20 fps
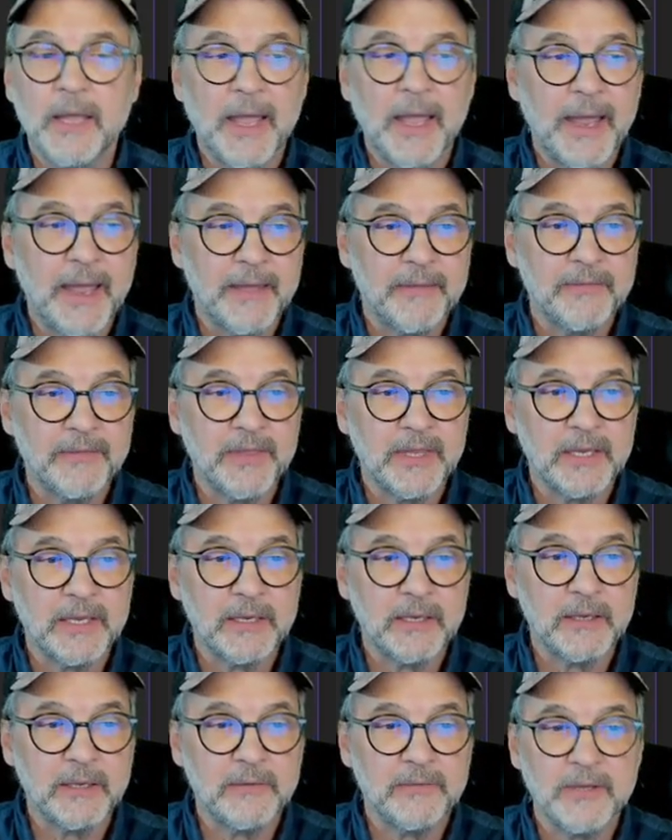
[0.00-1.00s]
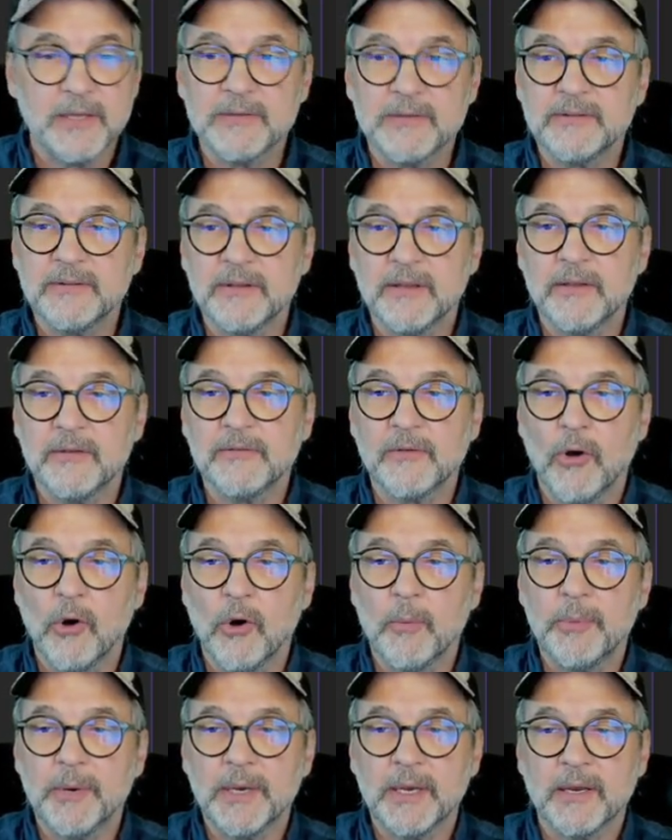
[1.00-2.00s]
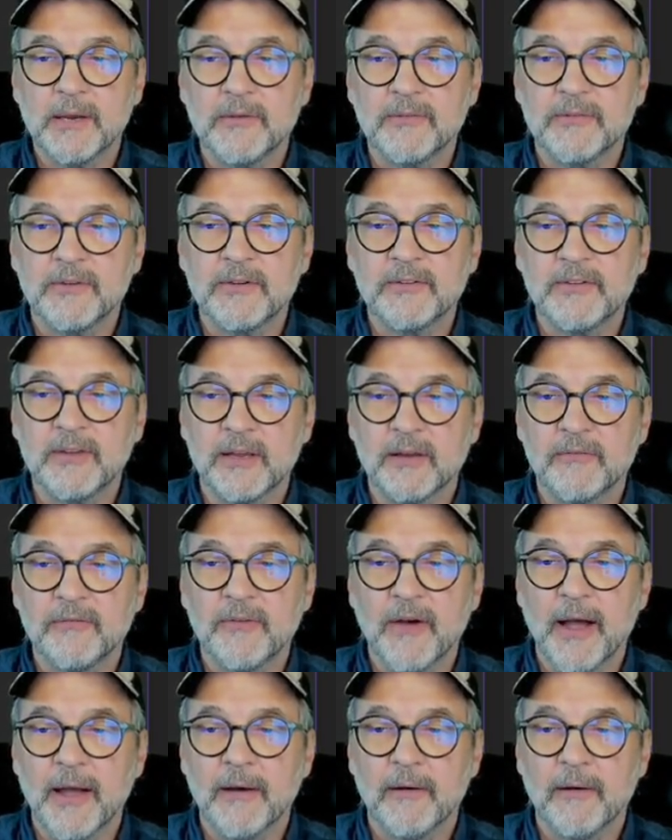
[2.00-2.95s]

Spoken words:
and this is open an existing file.